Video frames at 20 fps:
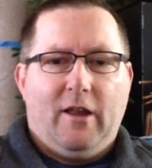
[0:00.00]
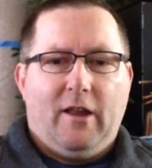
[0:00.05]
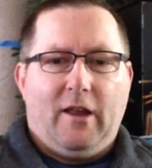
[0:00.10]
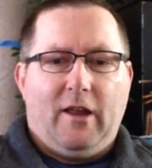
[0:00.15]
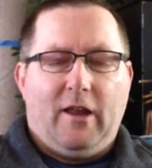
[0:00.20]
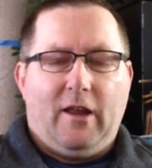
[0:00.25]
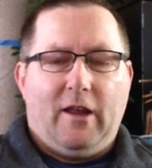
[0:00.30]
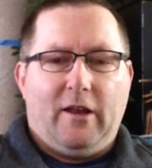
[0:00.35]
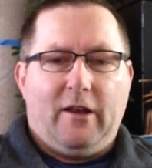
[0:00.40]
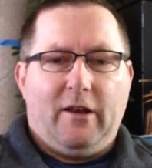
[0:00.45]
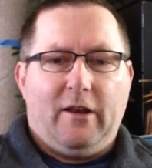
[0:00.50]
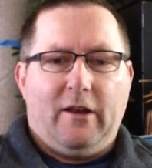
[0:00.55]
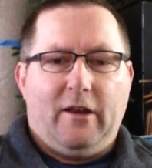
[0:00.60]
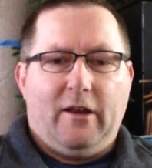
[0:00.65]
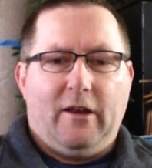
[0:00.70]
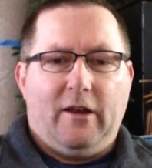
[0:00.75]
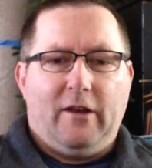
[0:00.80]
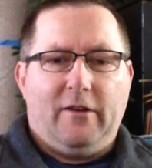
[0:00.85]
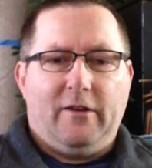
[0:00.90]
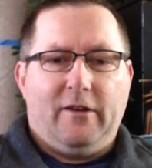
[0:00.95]
And
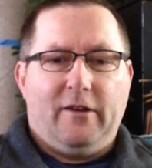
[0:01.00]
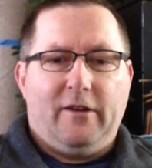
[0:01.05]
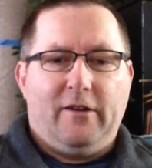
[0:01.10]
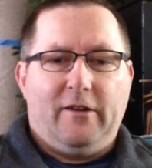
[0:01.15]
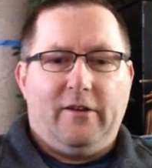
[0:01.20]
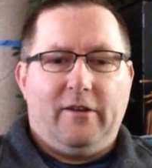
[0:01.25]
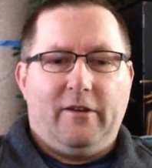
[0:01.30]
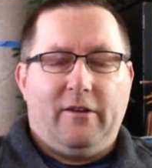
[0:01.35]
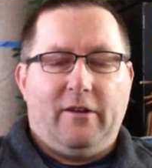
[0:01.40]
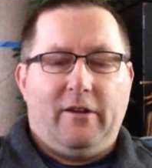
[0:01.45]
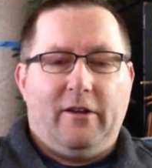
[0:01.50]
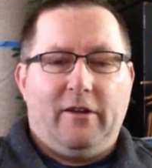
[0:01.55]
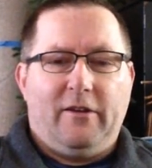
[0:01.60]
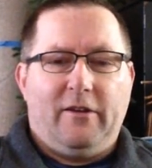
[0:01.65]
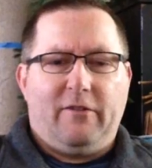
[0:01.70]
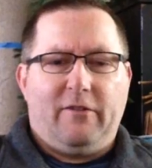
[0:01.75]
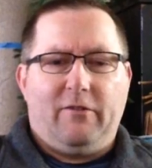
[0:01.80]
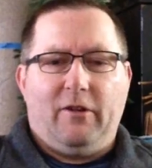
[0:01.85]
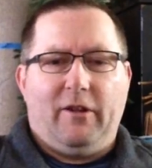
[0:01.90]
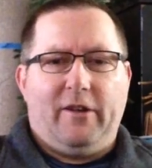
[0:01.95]
it
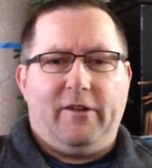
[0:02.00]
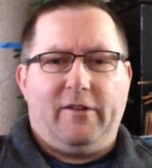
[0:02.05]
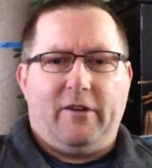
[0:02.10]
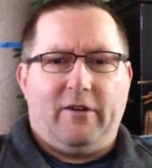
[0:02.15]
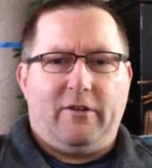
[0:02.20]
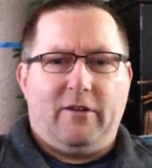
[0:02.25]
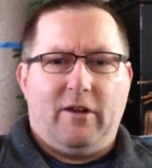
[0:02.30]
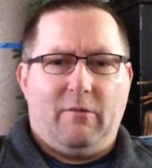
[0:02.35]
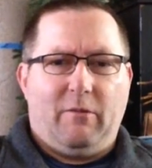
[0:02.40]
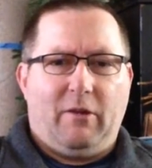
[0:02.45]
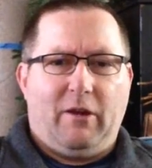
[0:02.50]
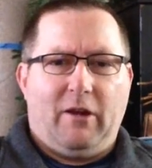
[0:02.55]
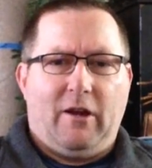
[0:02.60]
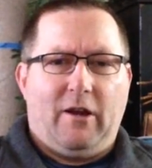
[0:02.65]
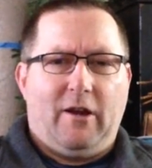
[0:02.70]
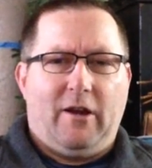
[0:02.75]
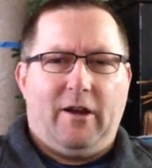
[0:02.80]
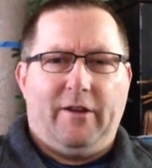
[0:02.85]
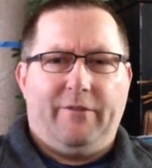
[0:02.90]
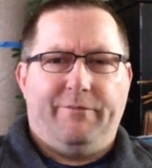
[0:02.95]
really started coming
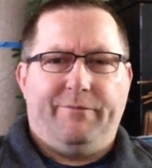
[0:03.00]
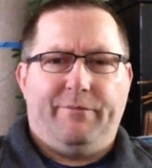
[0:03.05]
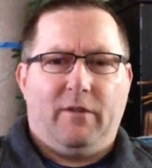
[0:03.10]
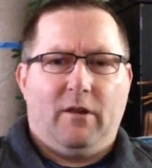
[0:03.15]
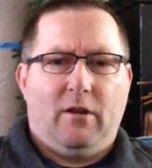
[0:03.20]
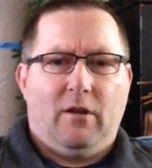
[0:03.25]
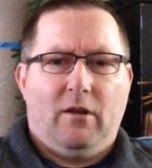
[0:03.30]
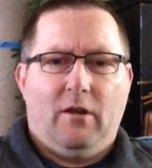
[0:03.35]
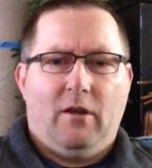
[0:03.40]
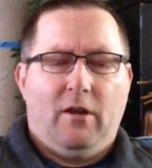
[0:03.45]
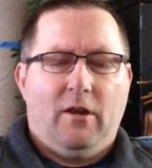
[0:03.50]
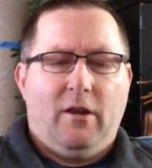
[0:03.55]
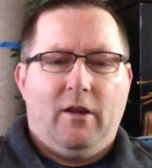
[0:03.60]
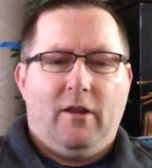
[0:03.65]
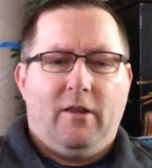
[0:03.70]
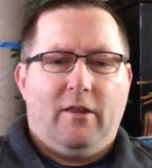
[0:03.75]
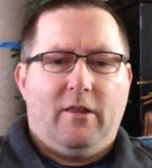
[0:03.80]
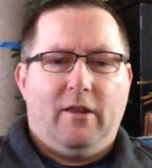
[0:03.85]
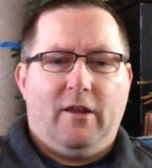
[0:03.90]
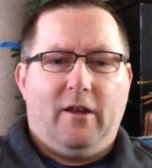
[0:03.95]
on
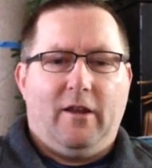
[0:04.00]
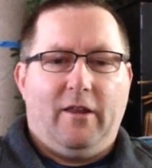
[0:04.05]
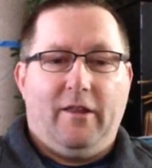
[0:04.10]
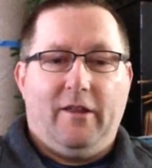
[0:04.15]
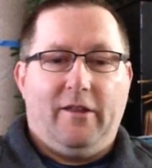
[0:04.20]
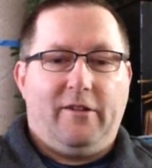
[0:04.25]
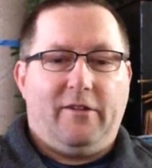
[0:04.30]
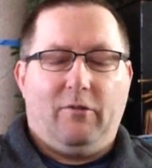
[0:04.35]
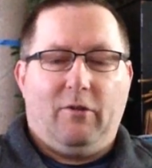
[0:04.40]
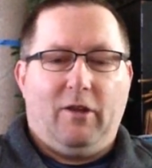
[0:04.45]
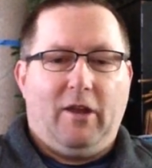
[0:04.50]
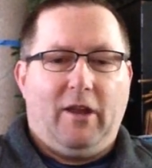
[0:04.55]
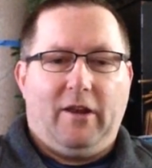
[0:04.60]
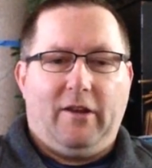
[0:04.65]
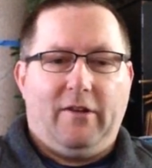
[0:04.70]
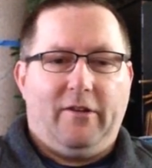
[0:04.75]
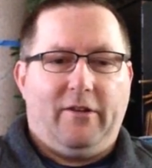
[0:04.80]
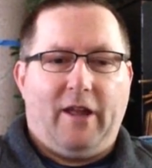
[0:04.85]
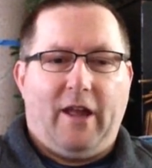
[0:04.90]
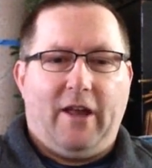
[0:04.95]
this week.
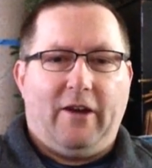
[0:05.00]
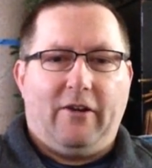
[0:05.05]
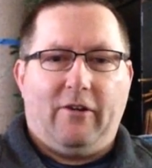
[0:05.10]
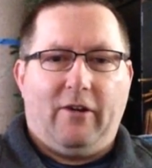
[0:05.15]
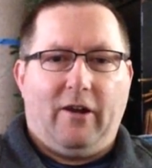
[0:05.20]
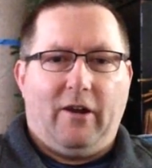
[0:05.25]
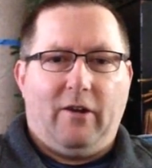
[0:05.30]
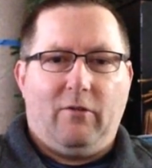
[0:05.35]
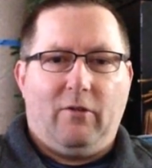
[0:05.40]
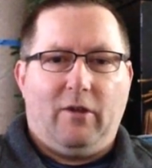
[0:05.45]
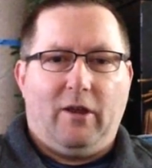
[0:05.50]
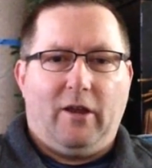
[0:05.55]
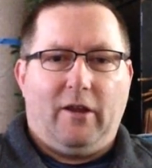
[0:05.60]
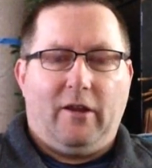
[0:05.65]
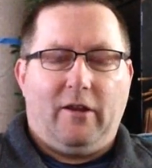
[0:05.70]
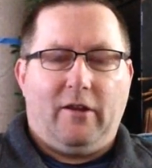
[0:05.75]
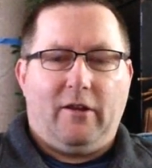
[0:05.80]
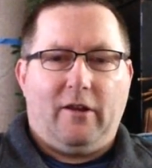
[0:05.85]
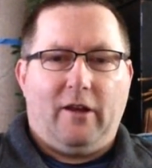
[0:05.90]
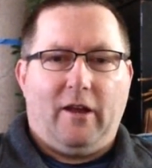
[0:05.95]
I just had a great
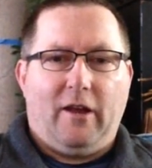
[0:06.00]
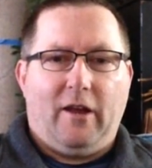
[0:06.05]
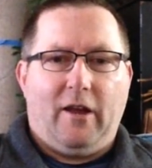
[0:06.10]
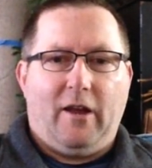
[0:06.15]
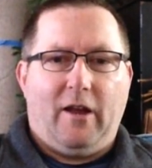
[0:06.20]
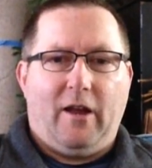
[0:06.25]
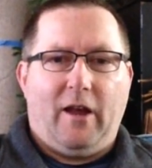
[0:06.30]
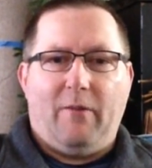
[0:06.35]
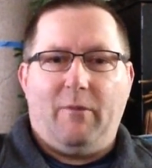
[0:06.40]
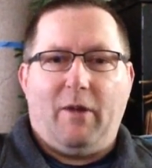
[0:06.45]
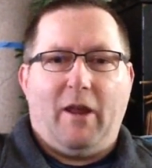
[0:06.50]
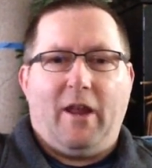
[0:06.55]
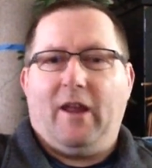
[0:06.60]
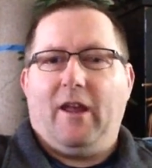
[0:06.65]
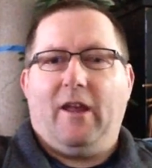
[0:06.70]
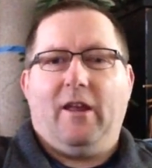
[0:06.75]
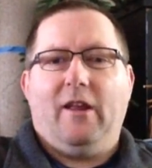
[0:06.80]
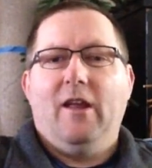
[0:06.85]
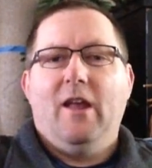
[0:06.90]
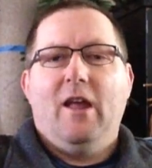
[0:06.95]
week. I
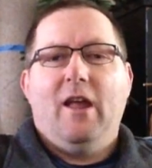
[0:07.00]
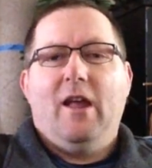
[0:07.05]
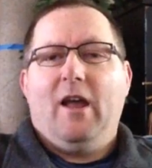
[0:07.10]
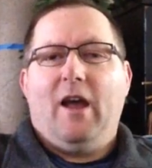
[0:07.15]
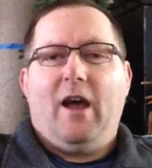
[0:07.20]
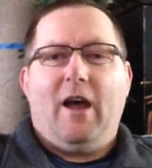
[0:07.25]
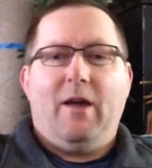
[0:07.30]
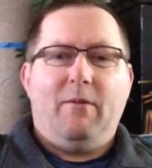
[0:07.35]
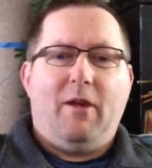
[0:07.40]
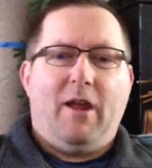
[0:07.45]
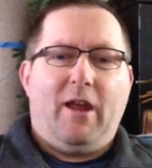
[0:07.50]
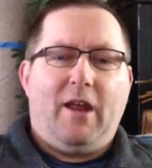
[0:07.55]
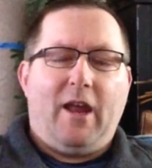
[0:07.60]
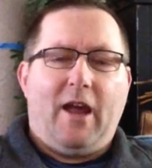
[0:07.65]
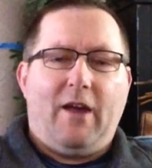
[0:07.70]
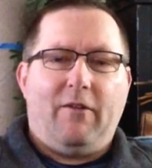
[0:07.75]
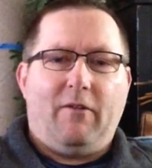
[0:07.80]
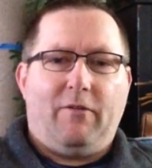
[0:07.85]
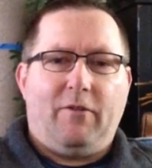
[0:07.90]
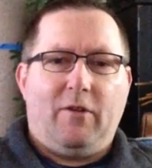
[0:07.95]
may
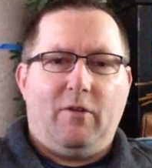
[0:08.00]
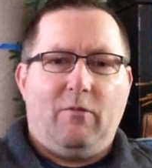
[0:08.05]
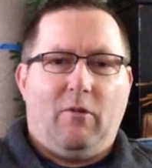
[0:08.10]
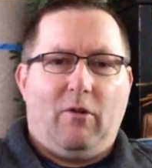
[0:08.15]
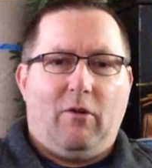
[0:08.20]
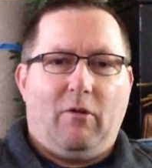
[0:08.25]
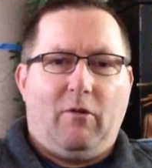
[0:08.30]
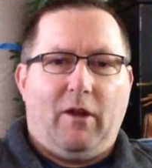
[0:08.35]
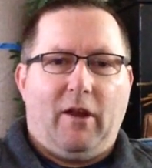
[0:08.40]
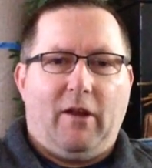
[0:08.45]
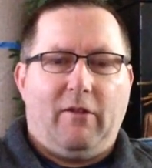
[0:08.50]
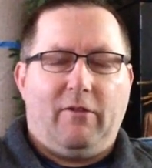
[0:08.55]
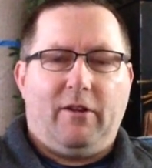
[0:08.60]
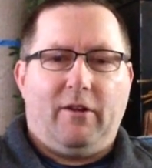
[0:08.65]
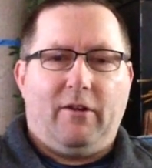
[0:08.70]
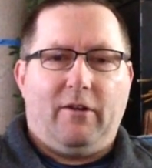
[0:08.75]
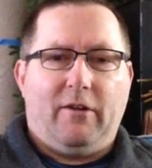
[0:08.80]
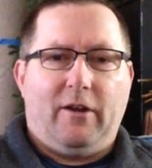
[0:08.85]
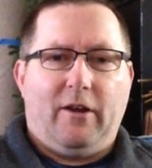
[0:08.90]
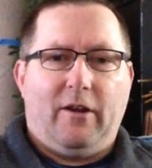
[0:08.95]
have a few more waves
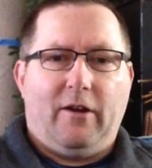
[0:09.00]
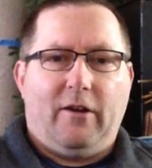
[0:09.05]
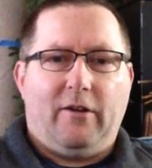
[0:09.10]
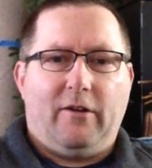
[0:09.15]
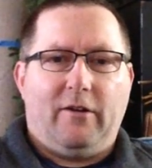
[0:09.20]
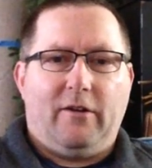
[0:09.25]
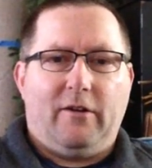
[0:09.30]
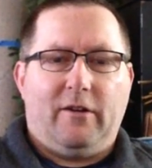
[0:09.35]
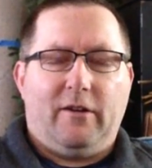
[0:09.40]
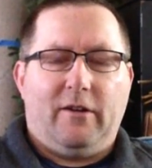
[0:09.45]
here and there.